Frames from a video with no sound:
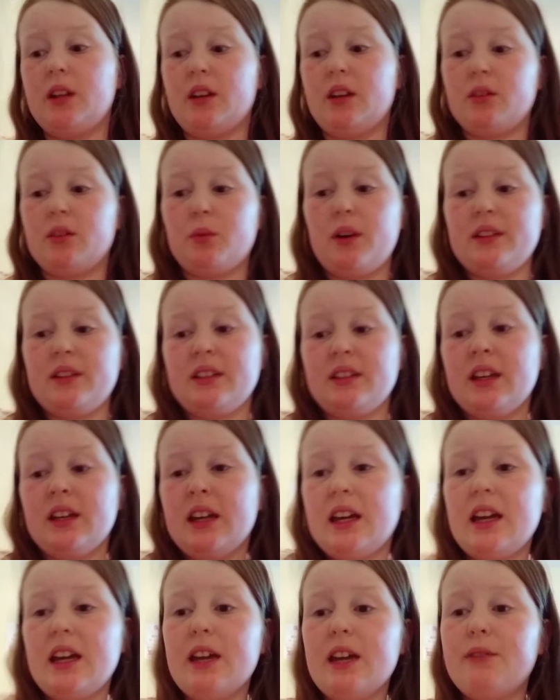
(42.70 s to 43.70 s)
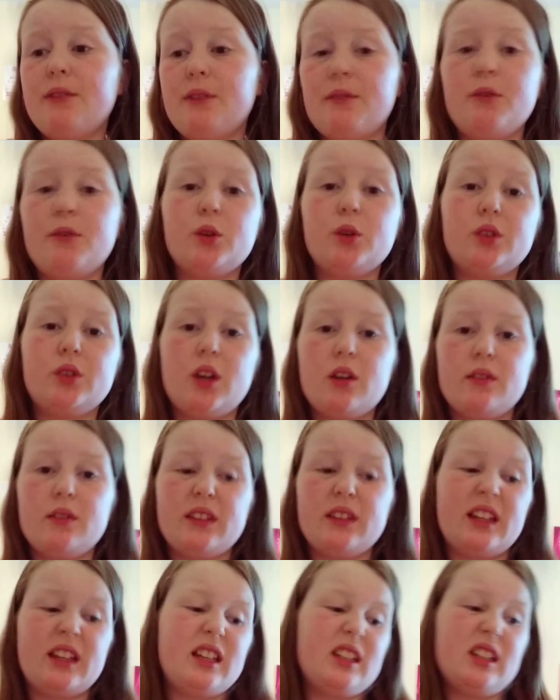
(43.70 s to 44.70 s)
it, otherwise if it falls
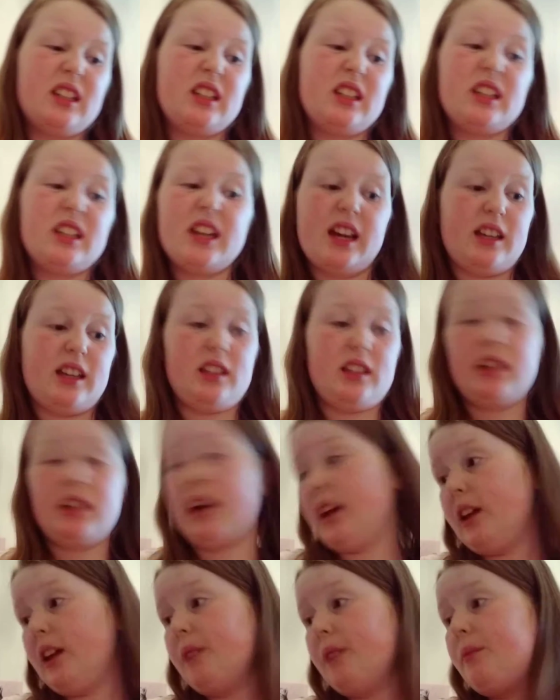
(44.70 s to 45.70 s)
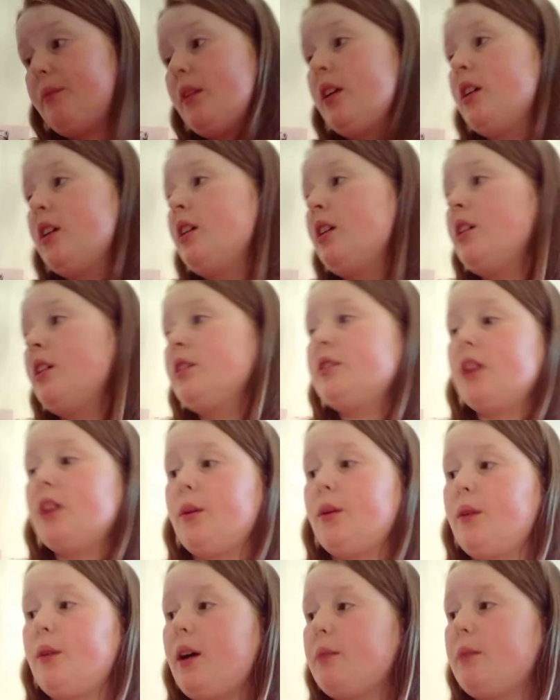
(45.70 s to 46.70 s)
over then yeah, you get it.
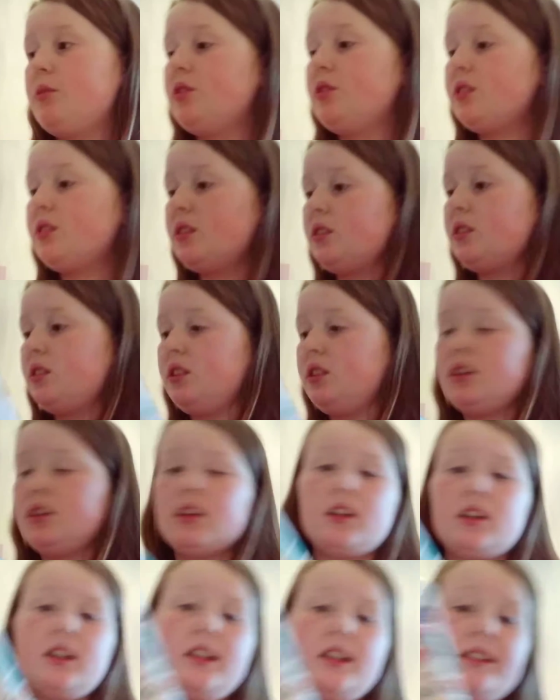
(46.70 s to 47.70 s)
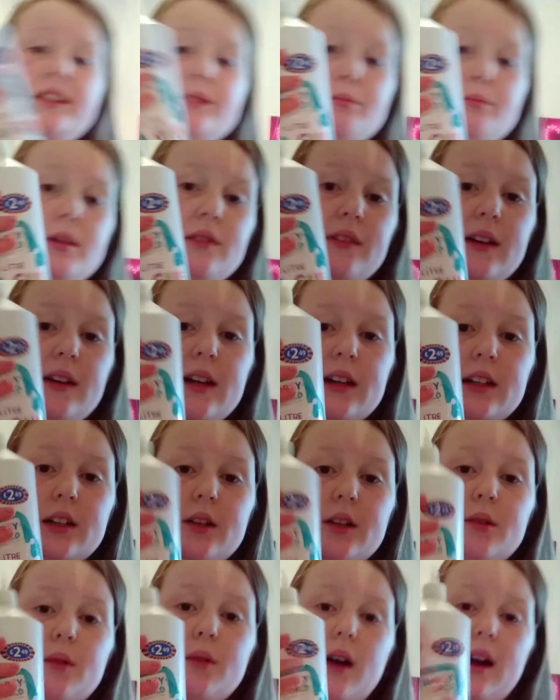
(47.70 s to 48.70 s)
So I'm just gonna need some PVA
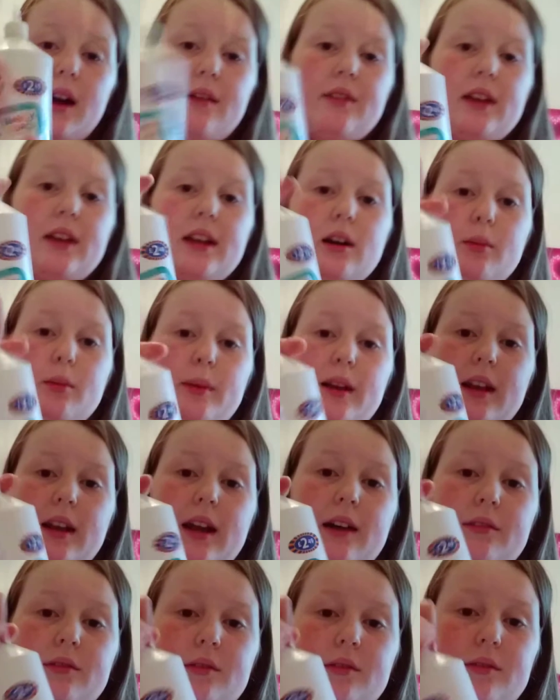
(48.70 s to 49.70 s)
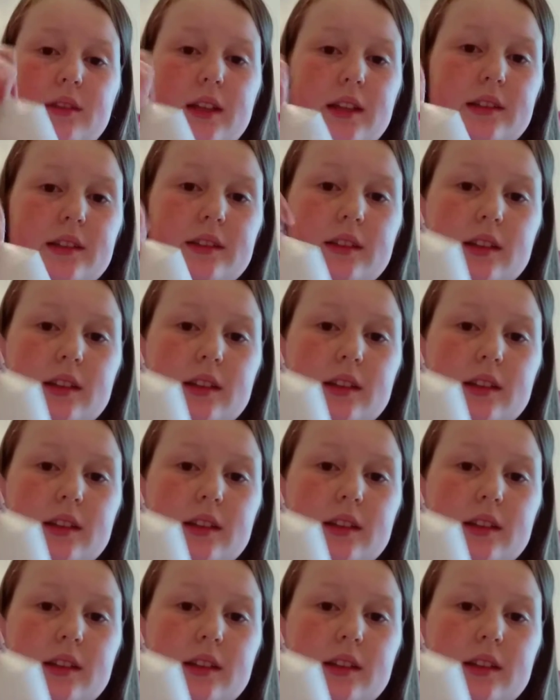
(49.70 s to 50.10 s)
glue. I have a little bit left of this.